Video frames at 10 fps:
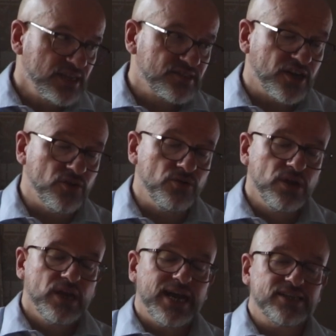So,
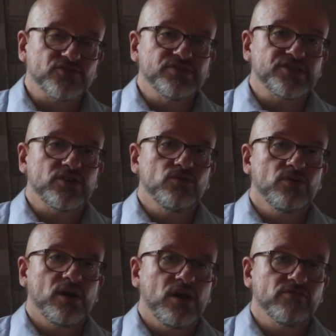as a
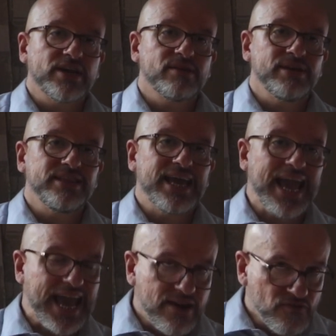result, I recommend
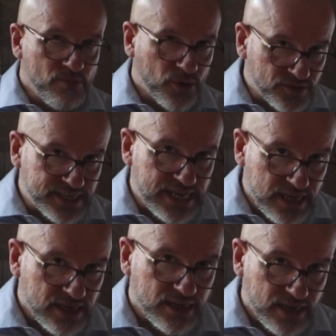that
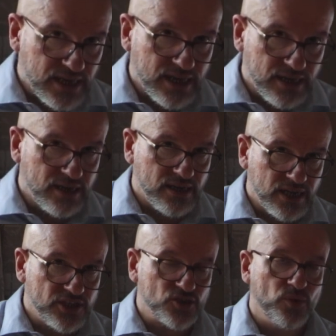everybody in
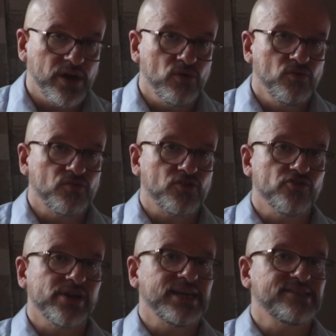Year 12
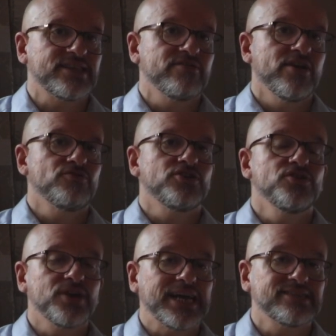creates their own
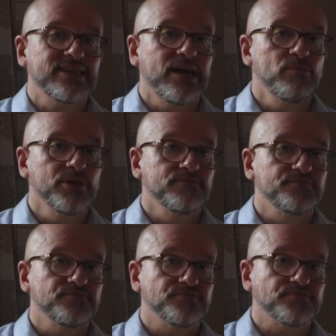UCAS hub.
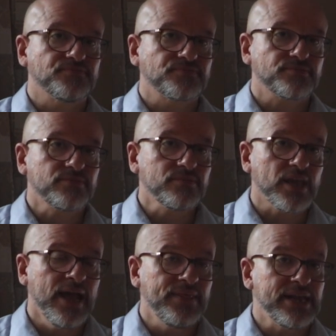
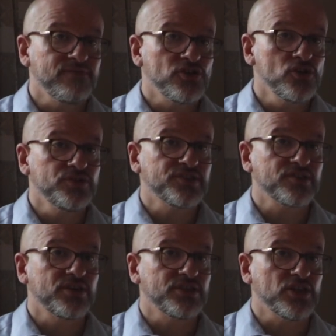And then if you
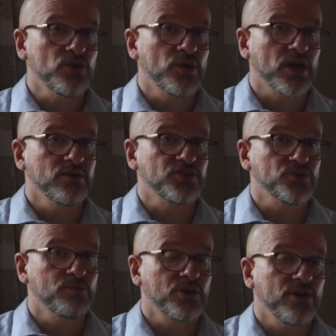decide that you are going
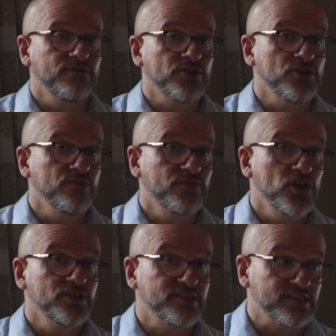to apply for
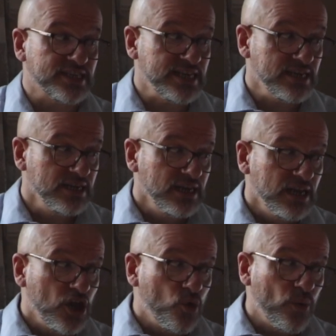university,
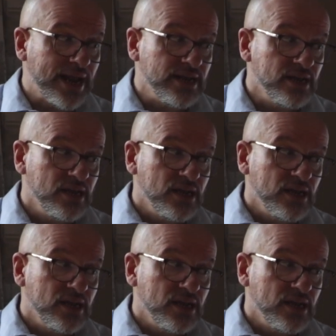when